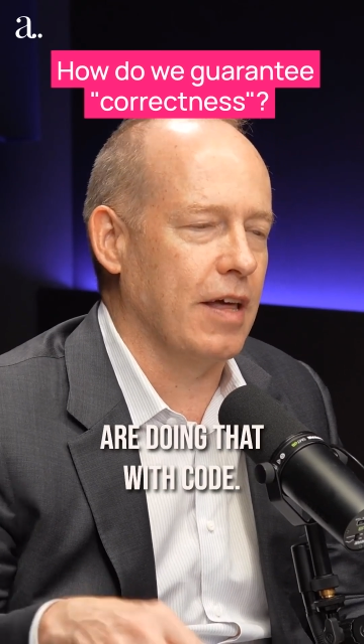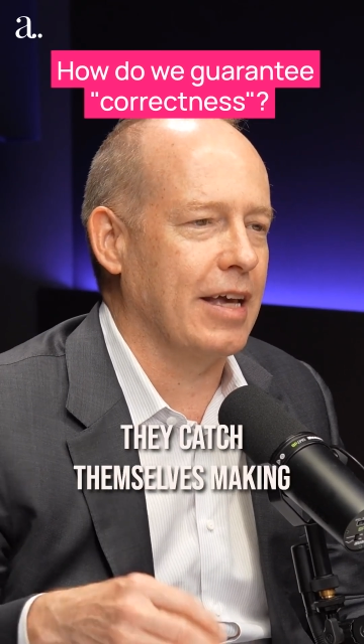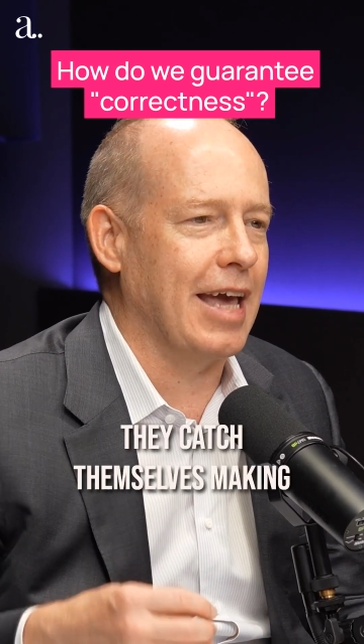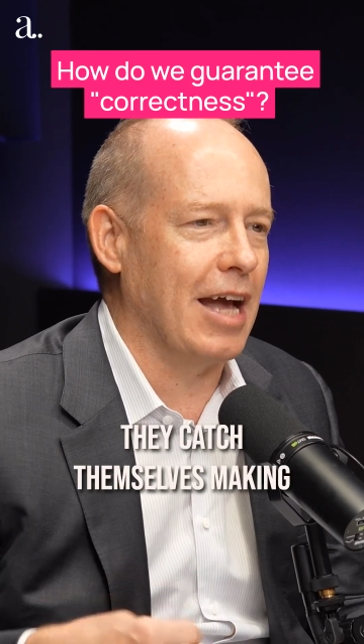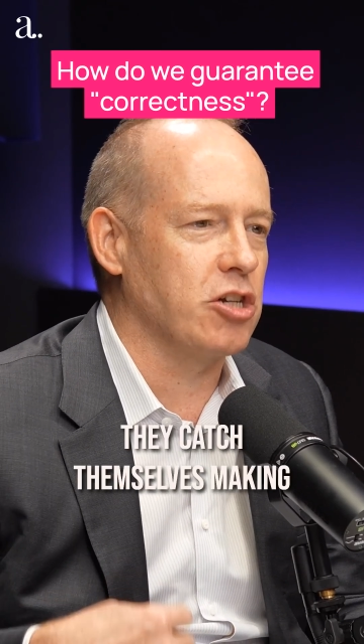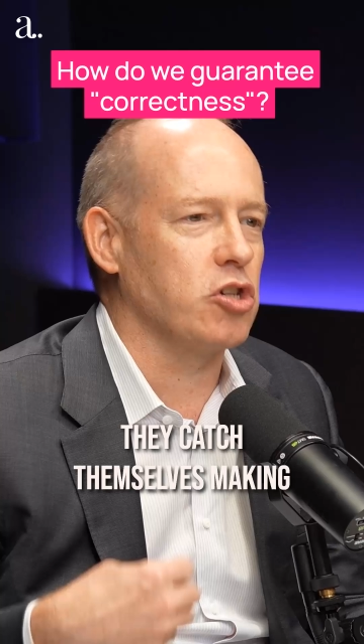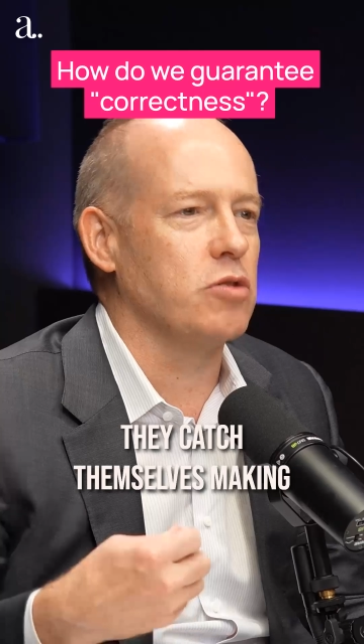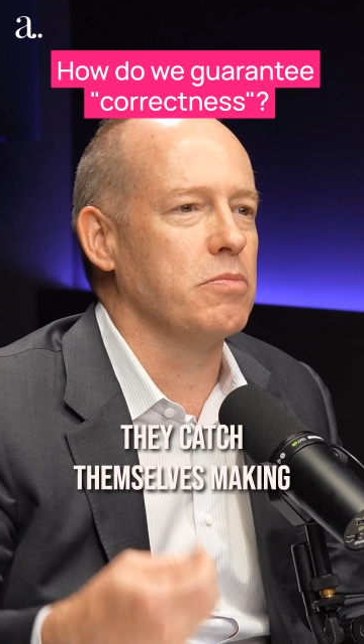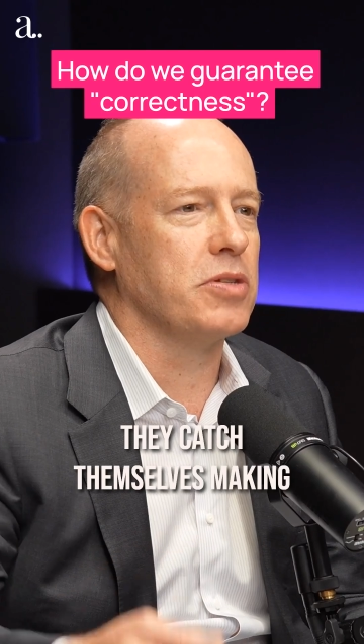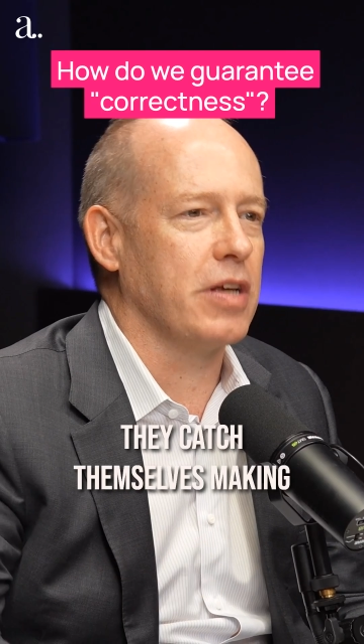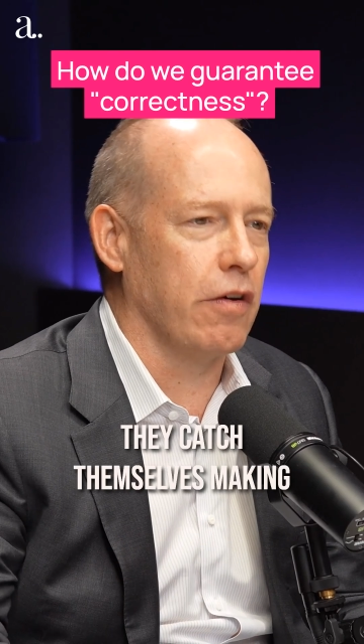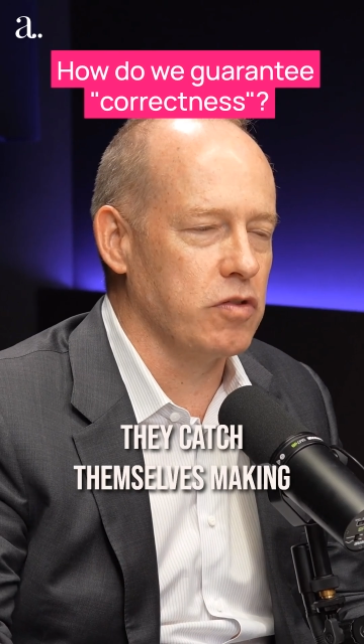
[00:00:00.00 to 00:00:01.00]
They catch
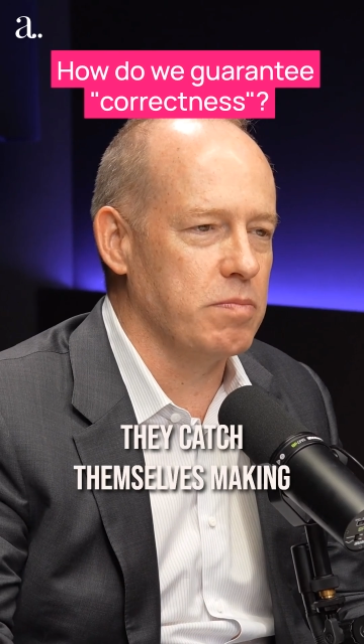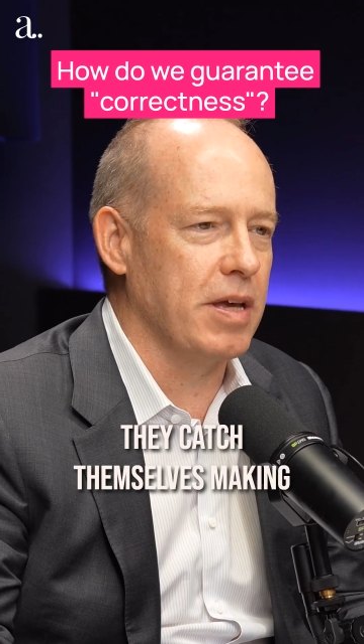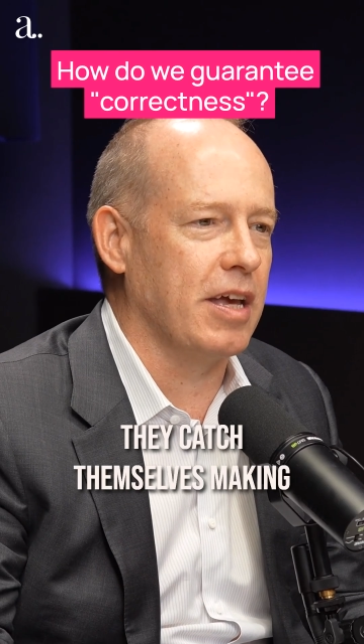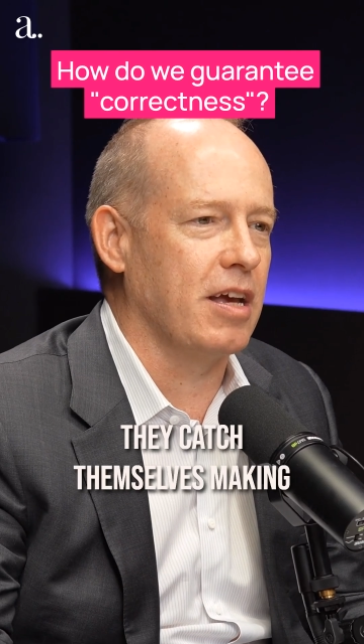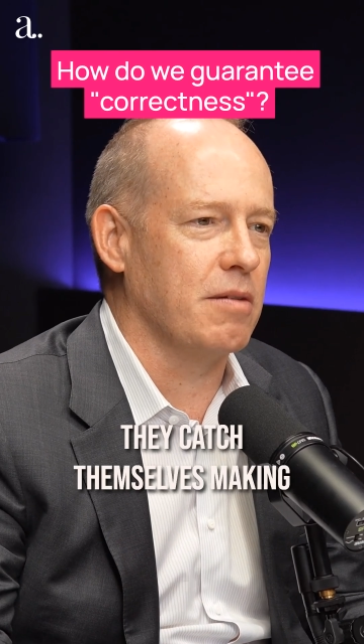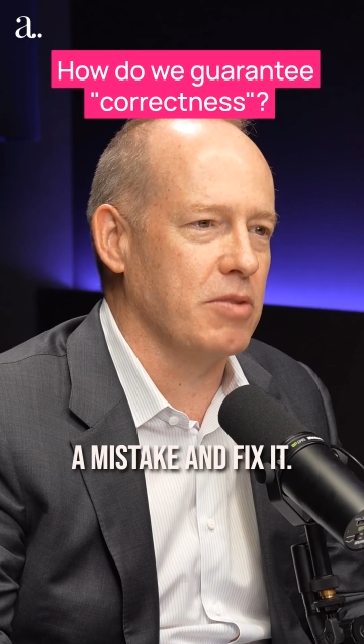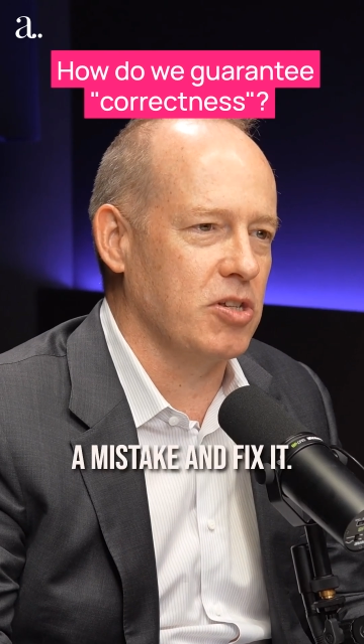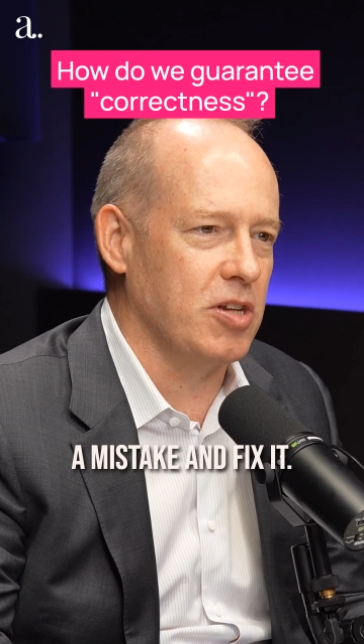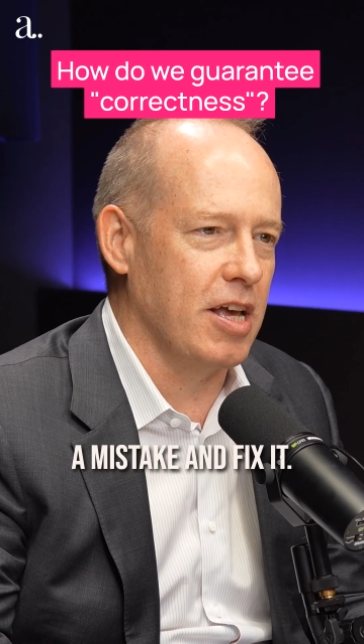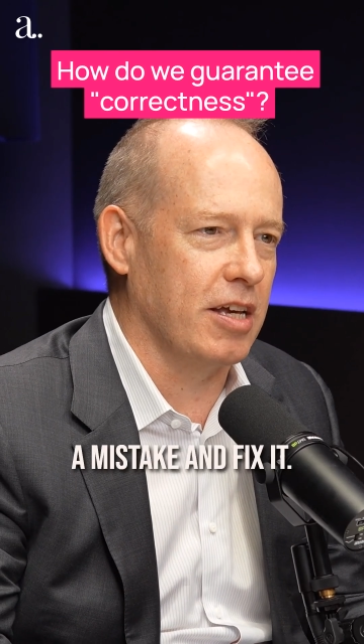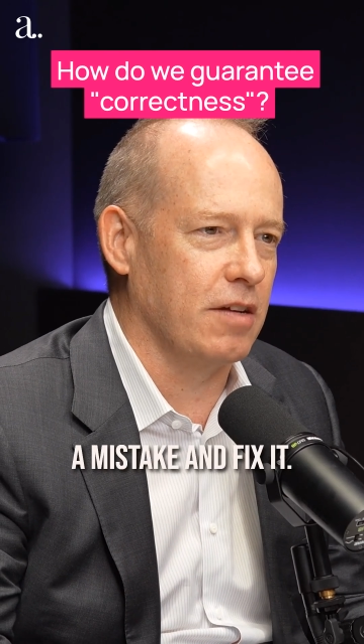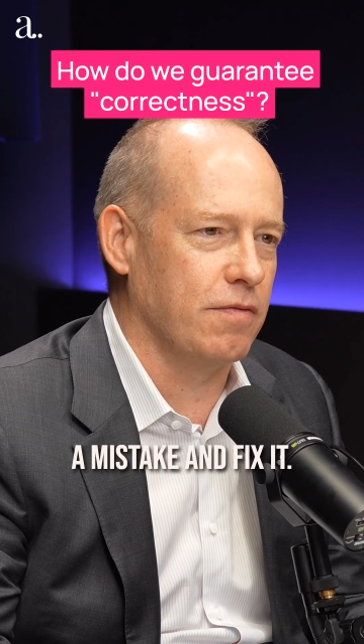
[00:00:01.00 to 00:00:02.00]
themselves making a
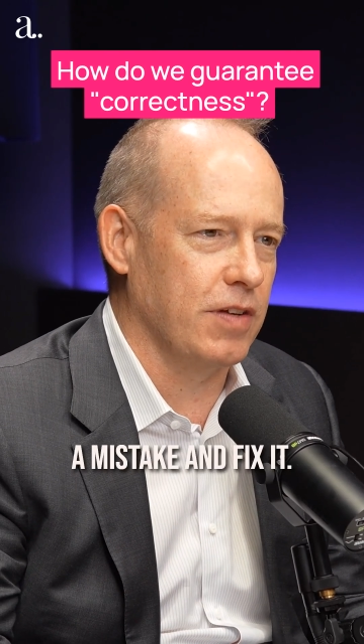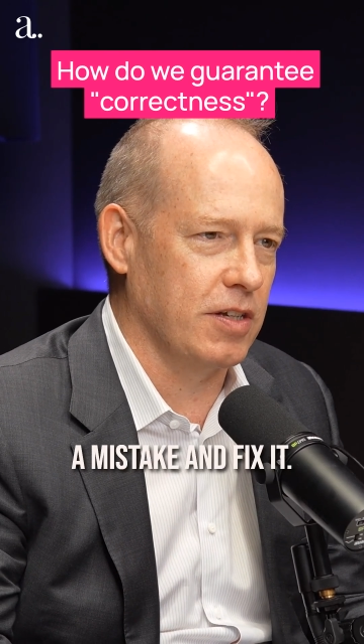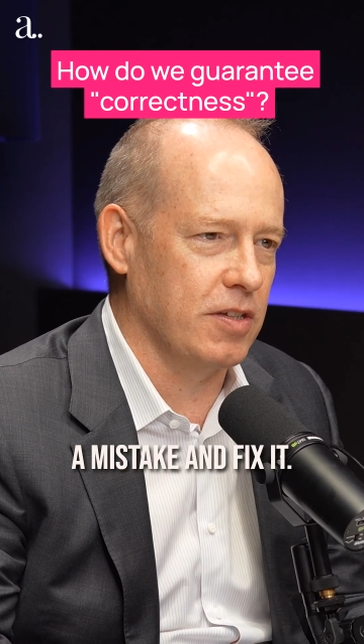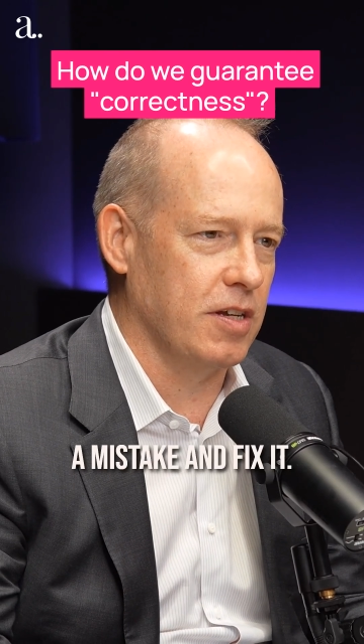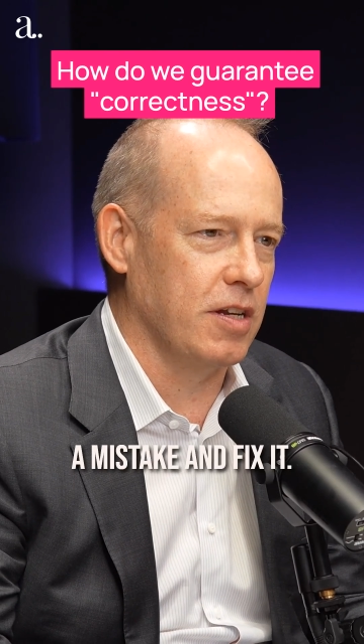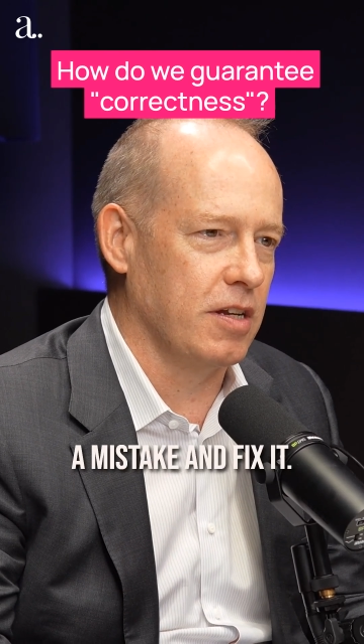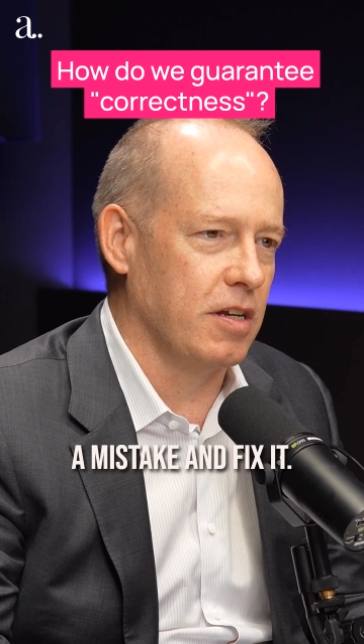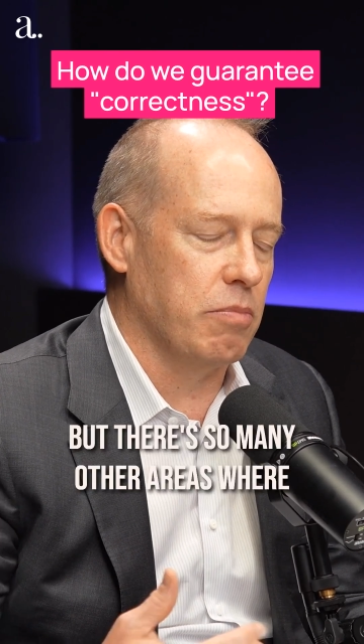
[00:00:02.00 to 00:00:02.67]
mistake and fix it.